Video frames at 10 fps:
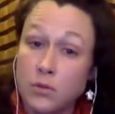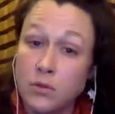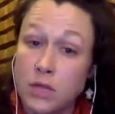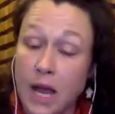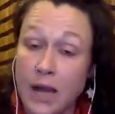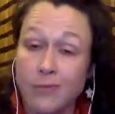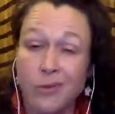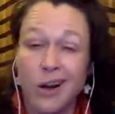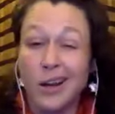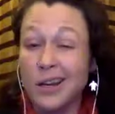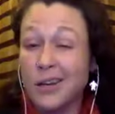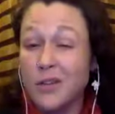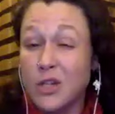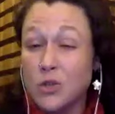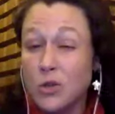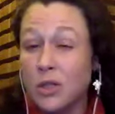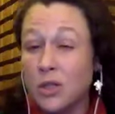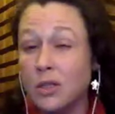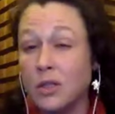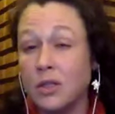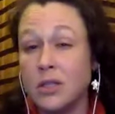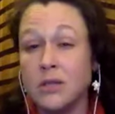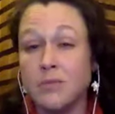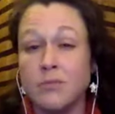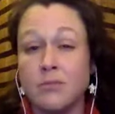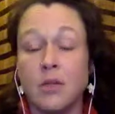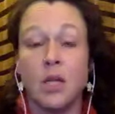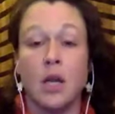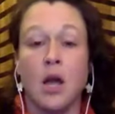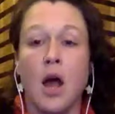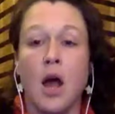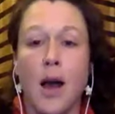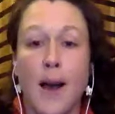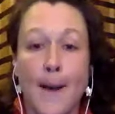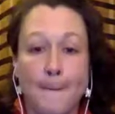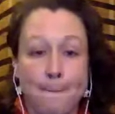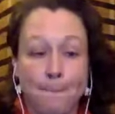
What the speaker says: side, rugged individualism. I